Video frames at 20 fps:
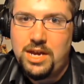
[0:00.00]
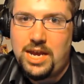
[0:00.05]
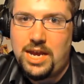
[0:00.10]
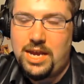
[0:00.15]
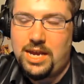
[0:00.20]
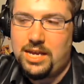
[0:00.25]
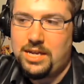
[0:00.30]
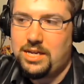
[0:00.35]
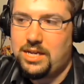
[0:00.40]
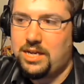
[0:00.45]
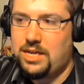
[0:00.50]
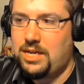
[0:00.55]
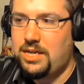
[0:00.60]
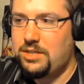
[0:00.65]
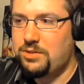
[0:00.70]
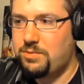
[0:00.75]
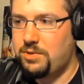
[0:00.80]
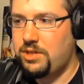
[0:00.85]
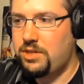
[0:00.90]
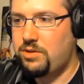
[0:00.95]
and
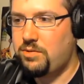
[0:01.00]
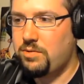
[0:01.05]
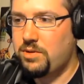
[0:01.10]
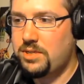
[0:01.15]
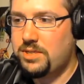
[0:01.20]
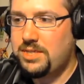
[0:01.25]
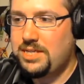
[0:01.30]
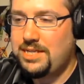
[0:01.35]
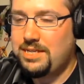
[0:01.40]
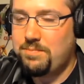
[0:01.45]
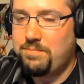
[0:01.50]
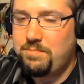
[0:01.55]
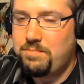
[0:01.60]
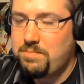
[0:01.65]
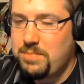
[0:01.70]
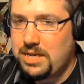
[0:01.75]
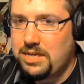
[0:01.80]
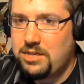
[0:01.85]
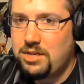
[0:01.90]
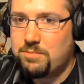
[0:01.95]
it's really cool to see the
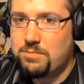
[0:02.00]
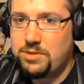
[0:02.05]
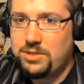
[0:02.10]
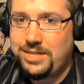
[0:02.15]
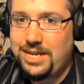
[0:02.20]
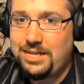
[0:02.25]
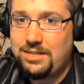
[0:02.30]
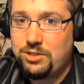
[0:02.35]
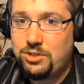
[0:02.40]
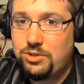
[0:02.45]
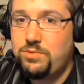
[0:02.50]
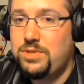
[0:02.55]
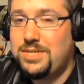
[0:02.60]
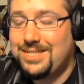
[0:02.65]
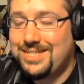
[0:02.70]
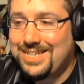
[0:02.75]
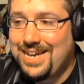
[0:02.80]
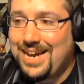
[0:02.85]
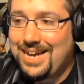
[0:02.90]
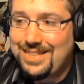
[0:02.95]
big numbers that do
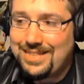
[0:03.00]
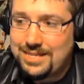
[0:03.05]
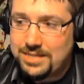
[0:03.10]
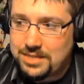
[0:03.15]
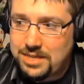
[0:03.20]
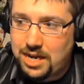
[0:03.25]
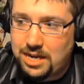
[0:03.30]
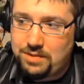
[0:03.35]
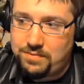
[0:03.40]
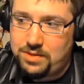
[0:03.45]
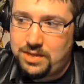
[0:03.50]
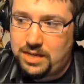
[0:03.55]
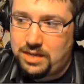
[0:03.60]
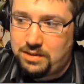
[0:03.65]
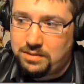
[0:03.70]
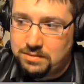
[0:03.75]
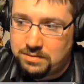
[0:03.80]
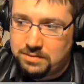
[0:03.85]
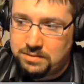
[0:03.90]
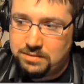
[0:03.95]
decide this kind of thing.